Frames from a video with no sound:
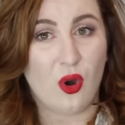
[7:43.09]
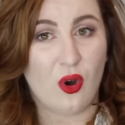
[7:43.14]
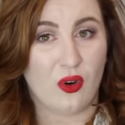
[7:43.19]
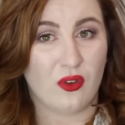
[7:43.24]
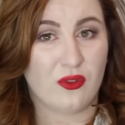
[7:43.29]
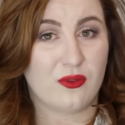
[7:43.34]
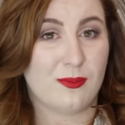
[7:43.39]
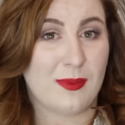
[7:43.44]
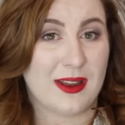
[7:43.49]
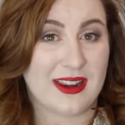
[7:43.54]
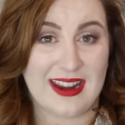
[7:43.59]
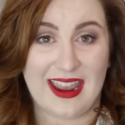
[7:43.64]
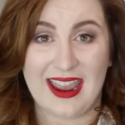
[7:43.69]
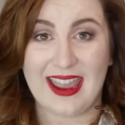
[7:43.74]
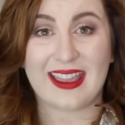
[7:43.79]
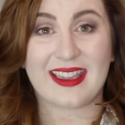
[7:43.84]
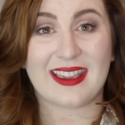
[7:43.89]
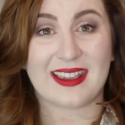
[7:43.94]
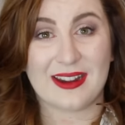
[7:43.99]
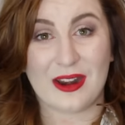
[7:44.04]
off my
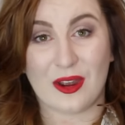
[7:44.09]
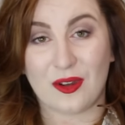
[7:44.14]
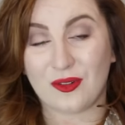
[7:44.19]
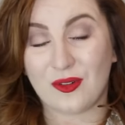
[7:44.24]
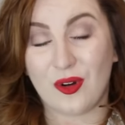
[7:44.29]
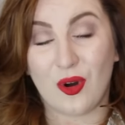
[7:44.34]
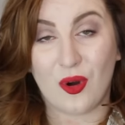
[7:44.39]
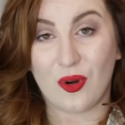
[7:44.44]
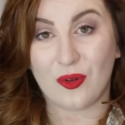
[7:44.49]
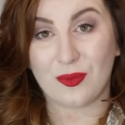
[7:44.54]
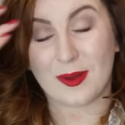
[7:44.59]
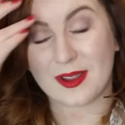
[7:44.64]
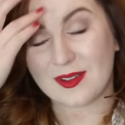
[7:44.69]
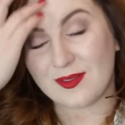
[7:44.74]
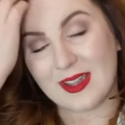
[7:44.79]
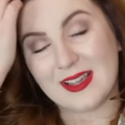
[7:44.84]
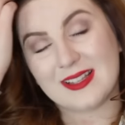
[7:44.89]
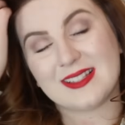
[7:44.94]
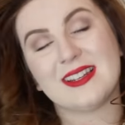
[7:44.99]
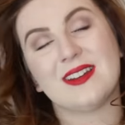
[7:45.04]
neck and off my
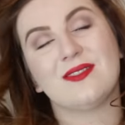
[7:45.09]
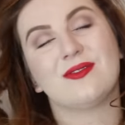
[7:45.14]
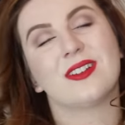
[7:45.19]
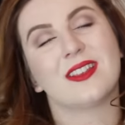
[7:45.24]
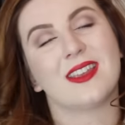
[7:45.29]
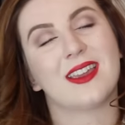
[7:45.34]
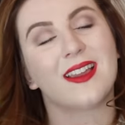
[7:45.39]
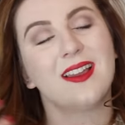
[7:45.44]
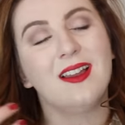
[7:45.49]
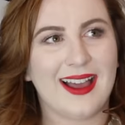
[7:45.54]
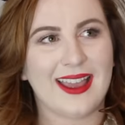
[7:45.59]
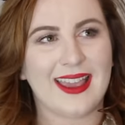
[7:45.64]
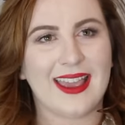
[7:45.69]
face and everything.